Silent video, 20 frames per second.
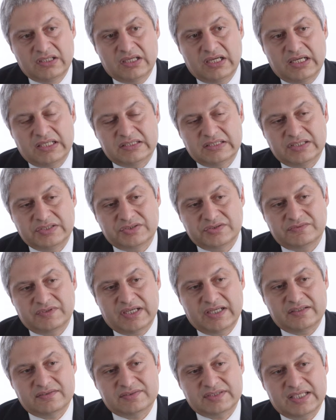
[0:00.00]
And tissue
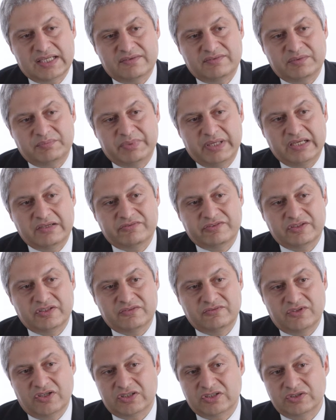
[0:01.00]
valves have a benefit
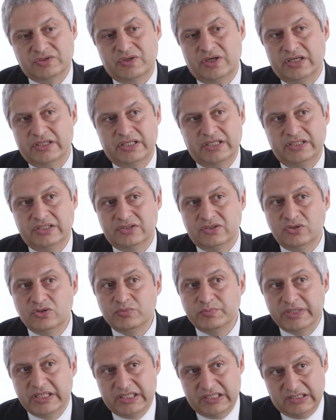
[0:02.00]
of not requiring any
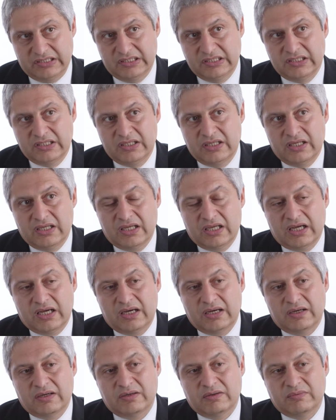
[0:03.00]
Coumadin,
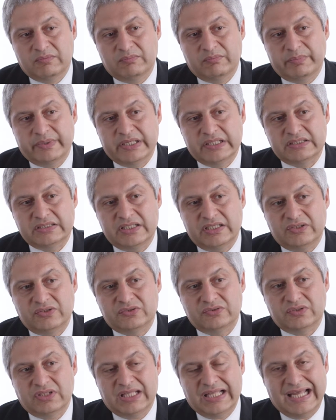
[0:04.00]
but they
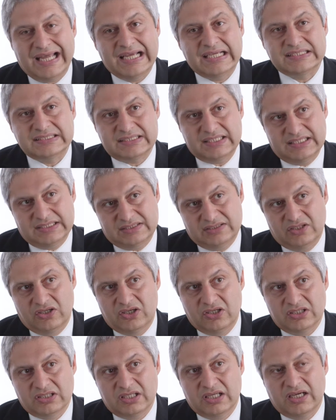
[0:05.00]
don't last as
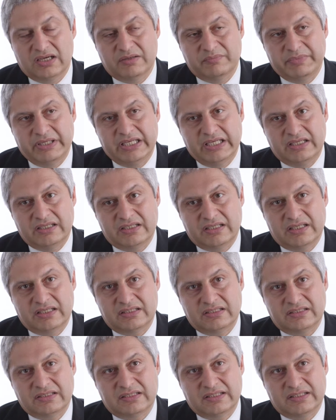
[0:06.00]
long, meaning that